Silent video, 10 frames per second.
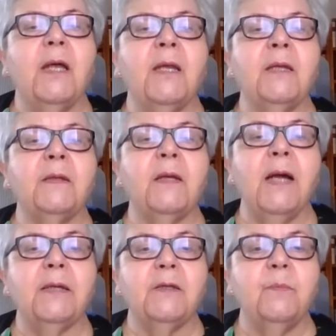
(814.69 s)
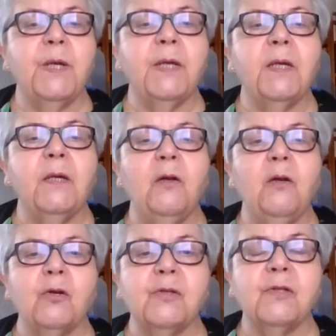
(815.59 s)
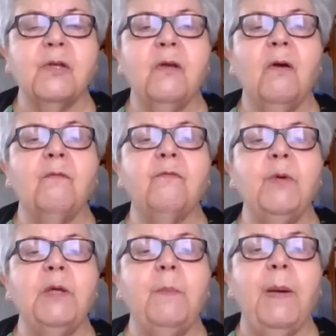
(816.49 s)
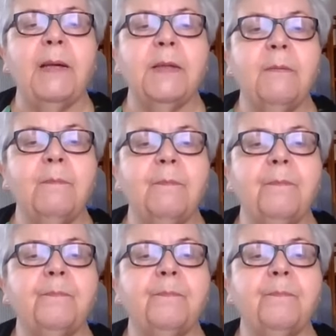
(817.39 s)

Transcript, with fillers: and heartbreaking loss of Will Parry.